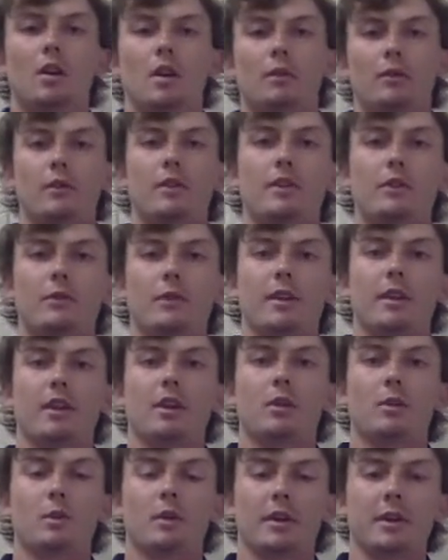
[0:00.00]
For this
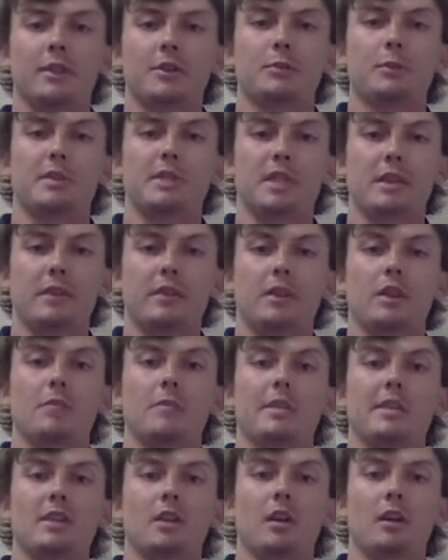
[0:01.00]
video, we're going to specifically
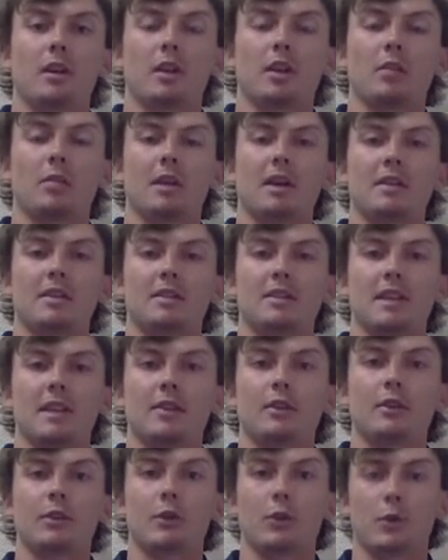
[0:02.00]
be talking about
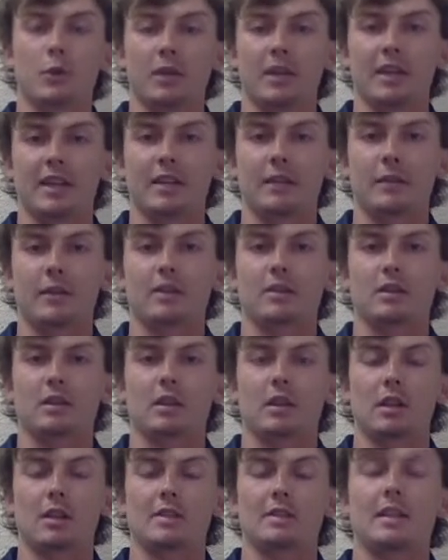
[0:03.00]
Standard 3 in the
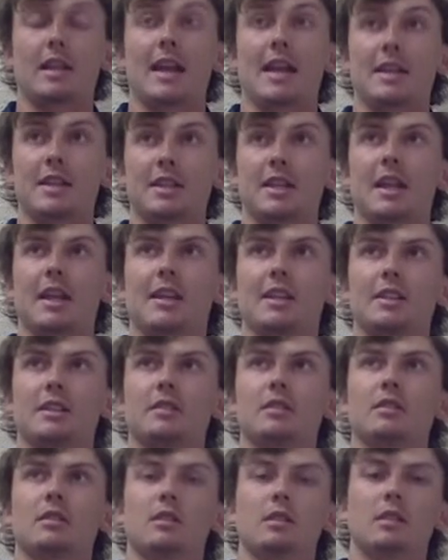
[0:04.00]
physical
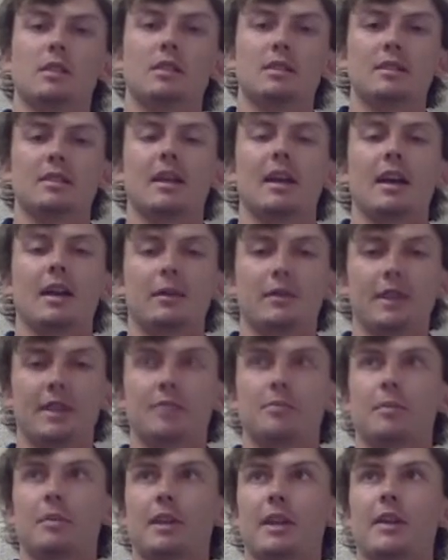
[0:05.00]
education side of
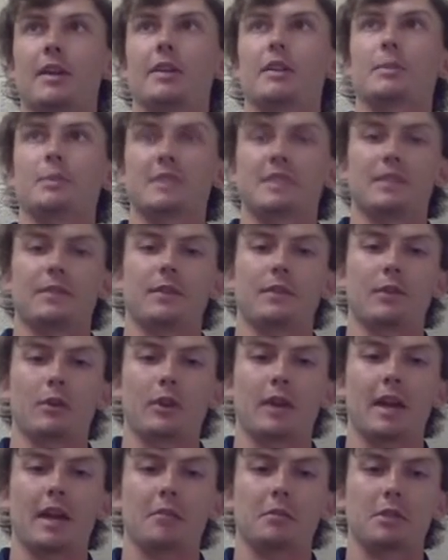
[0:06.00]
disciplinary specific
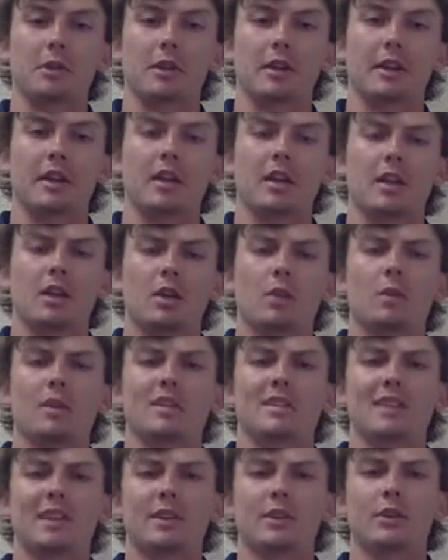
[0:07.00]
vocabulary, which
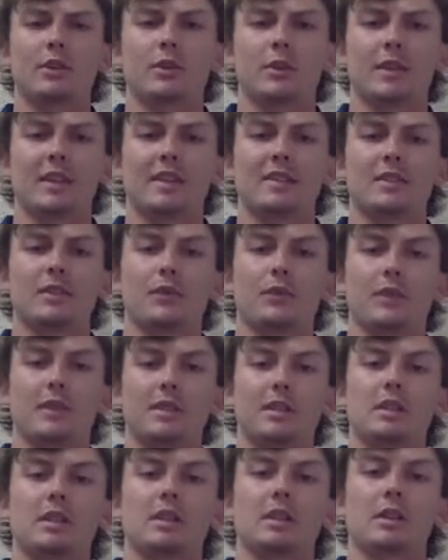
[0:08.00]
Standard 3 is the
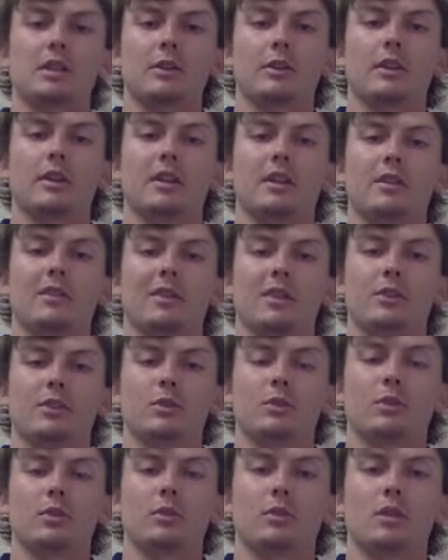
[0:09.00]
physically literate
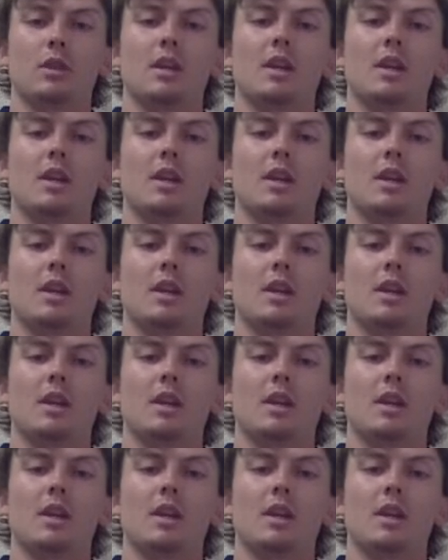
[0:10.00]
individual